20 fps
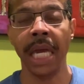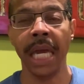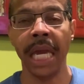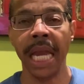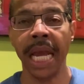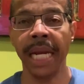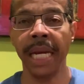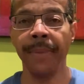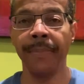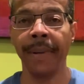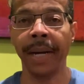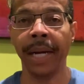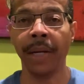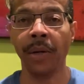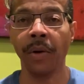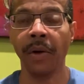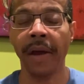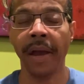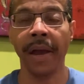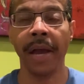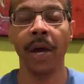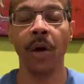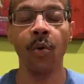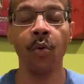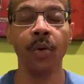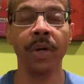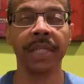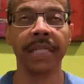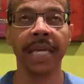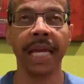Anybody who,
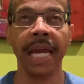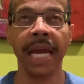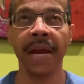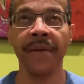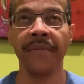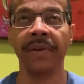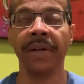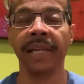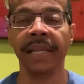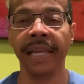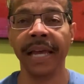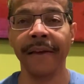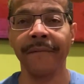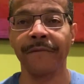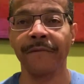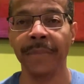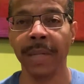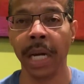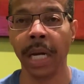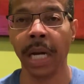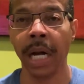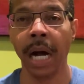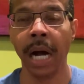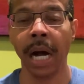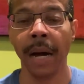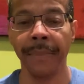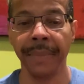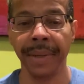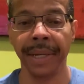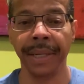who has ever left me a
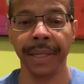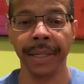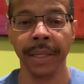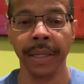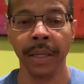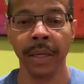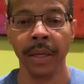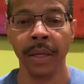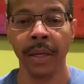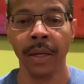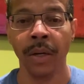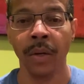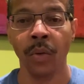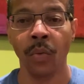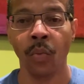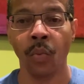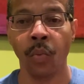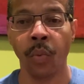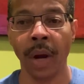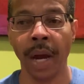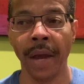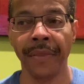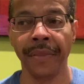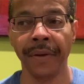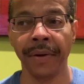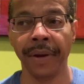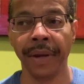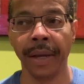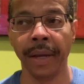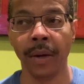comment, whether
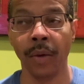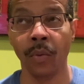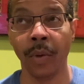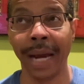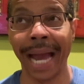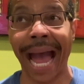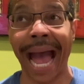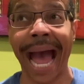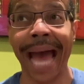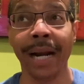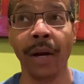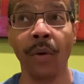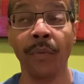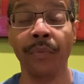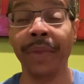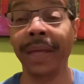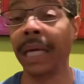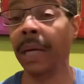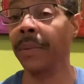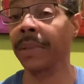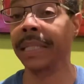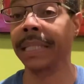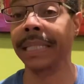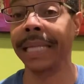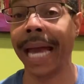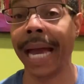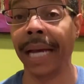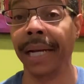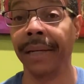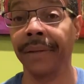where I don't think it was
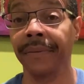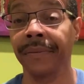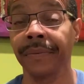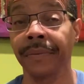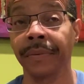negative,